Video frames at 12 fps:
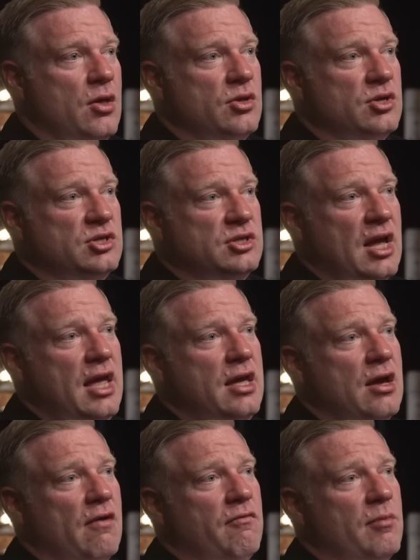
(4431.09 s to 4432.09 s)
The state
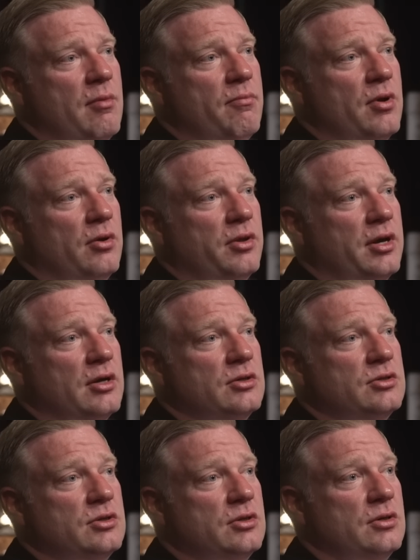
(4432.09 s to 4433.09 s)
government
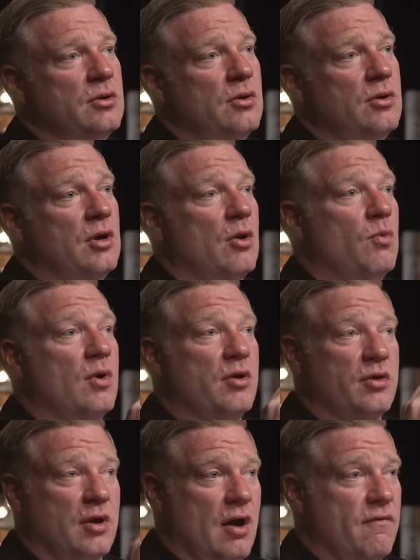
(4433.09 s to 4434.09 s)
buildings, you know, where
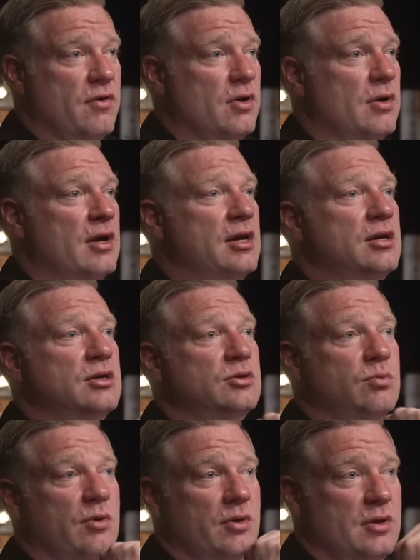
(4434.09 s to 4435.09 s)
the governor
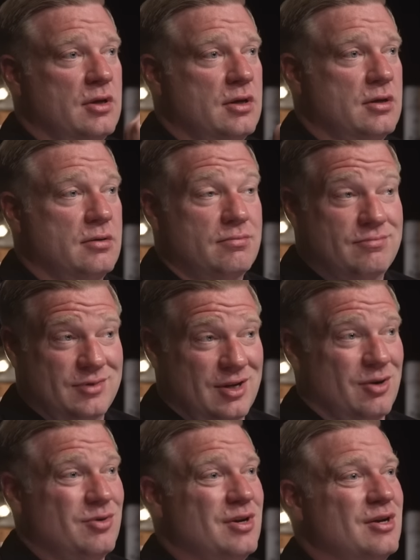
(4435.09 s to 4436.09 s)
is, where the
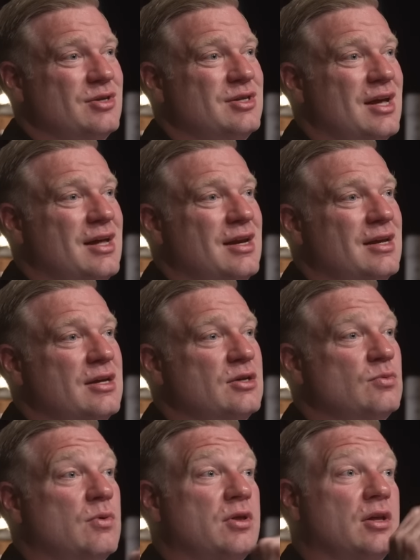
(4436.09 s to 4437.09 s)
Secretary of State
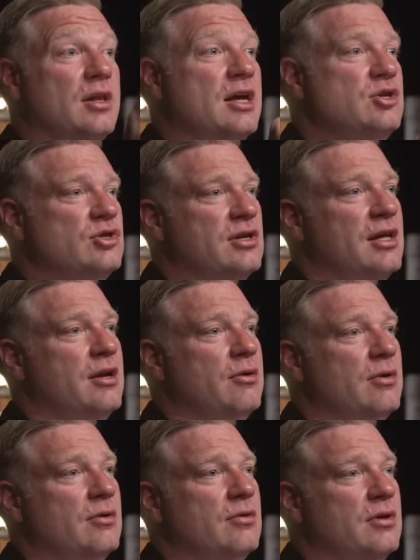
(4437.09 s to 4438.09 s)
is, where the
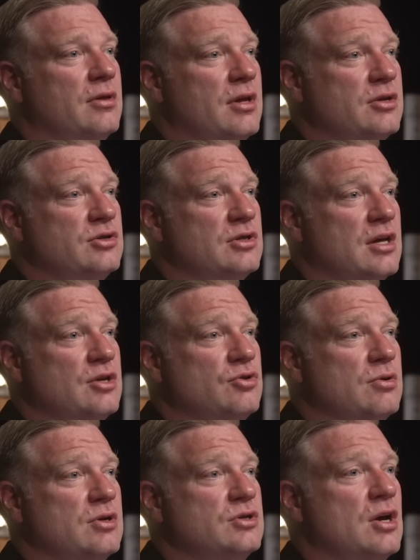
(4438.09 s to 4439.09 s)
legislator,
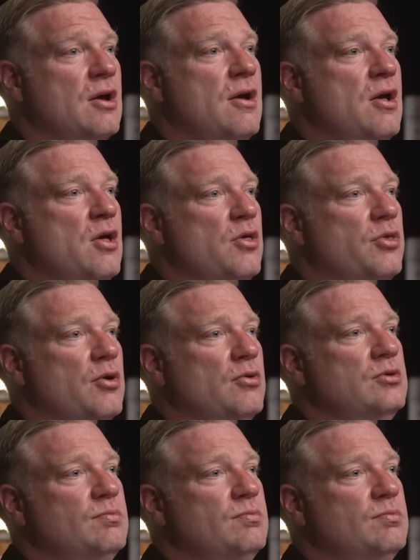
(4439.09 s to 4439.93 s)
legislature is, those